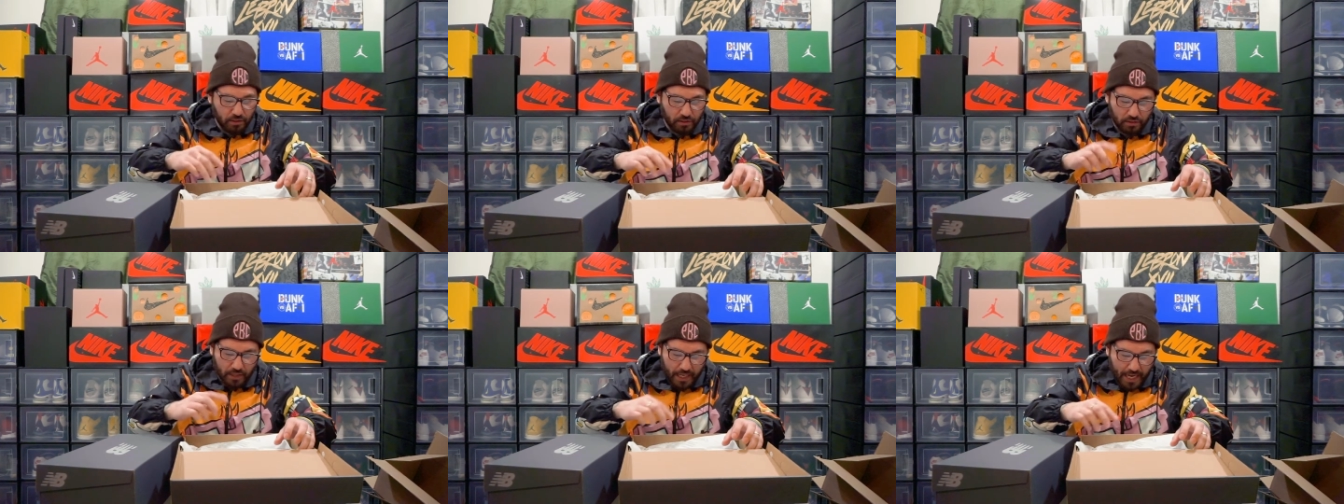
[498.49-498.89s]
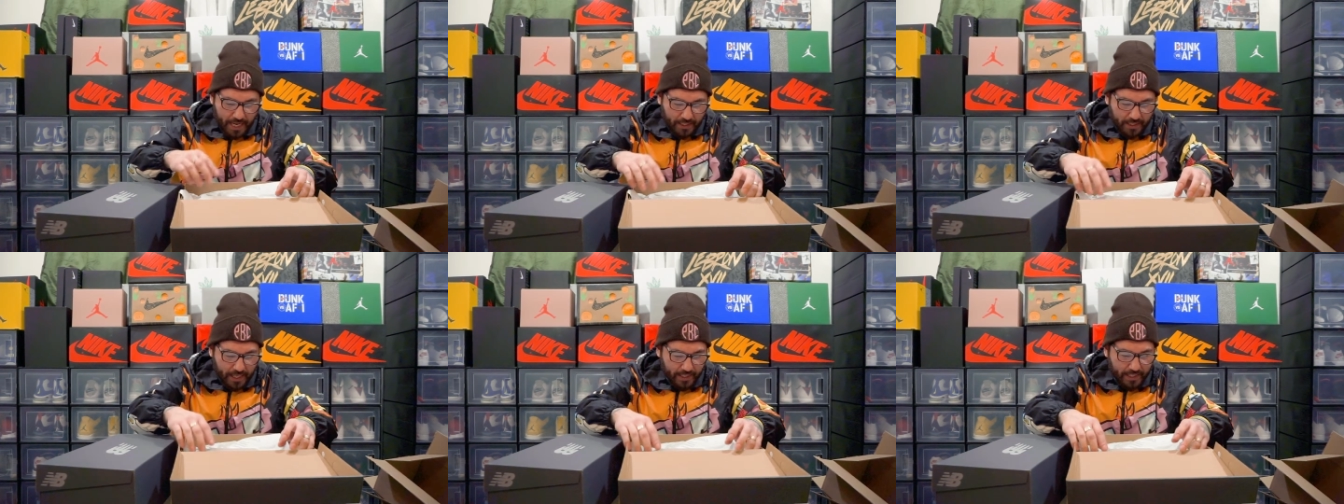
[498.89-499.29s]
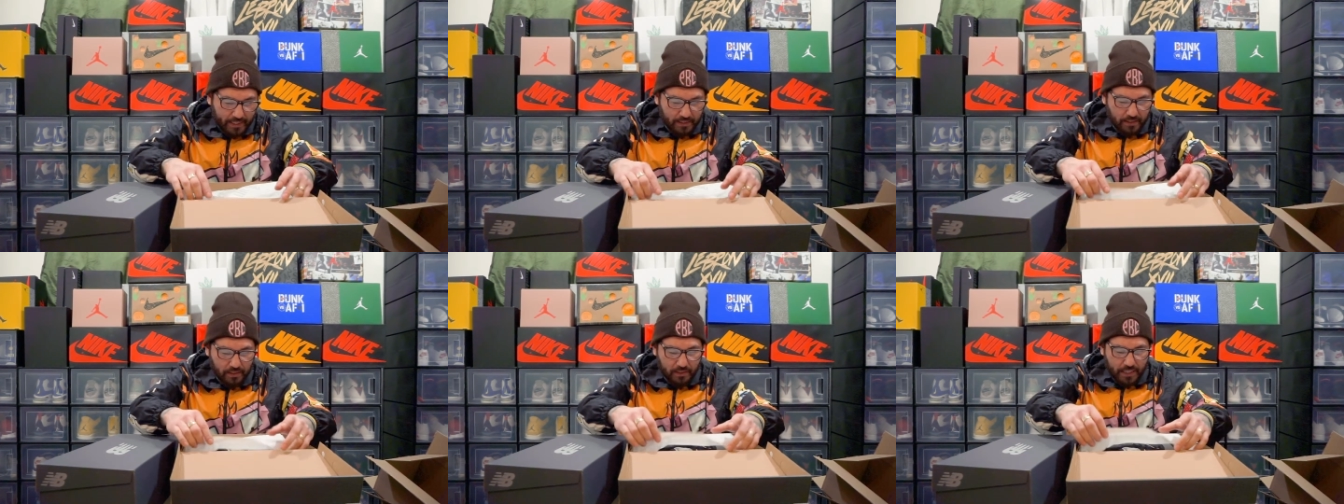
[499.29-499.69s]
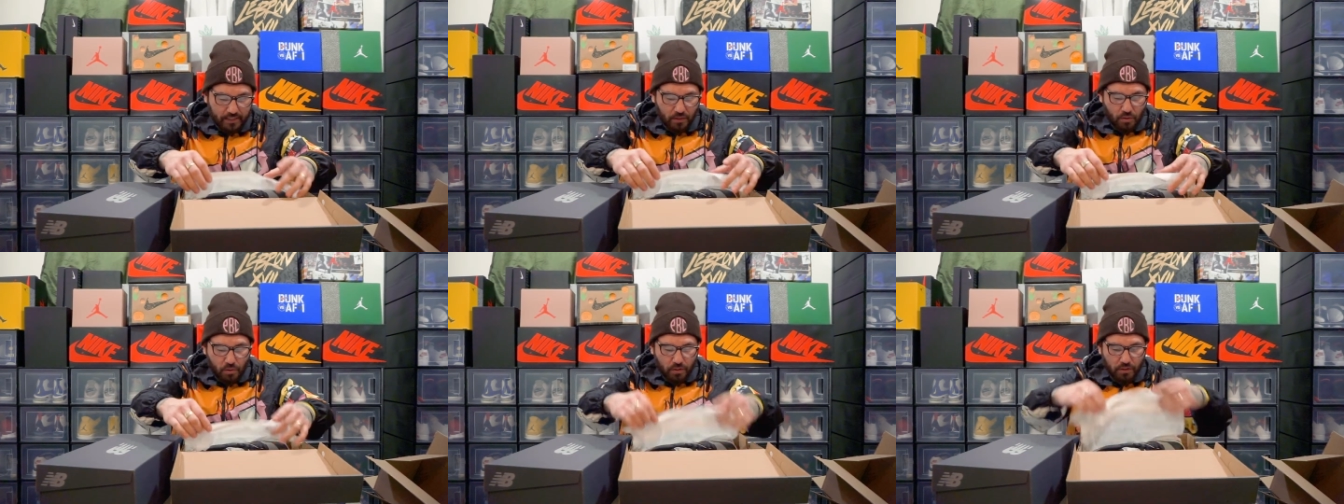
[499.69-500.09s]
So I like that. That's a
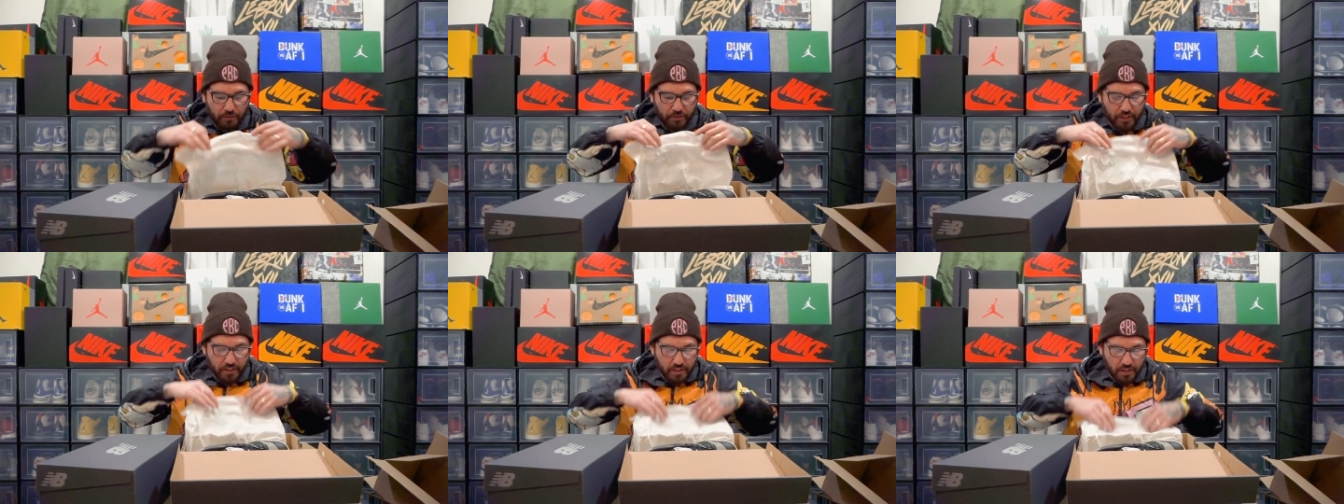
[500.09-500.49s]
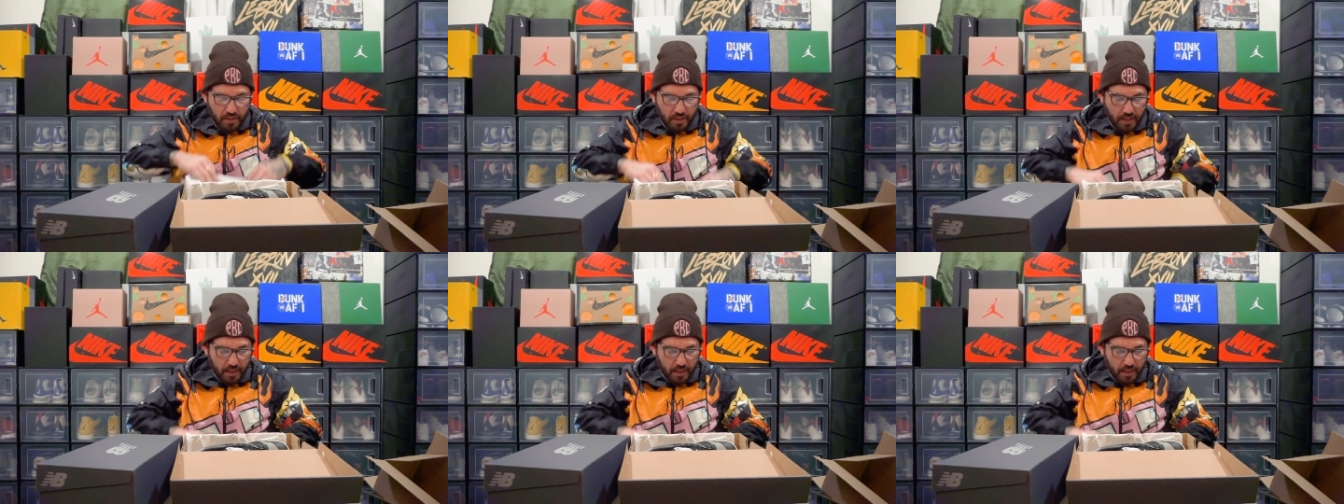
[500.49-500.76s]
cool little feature.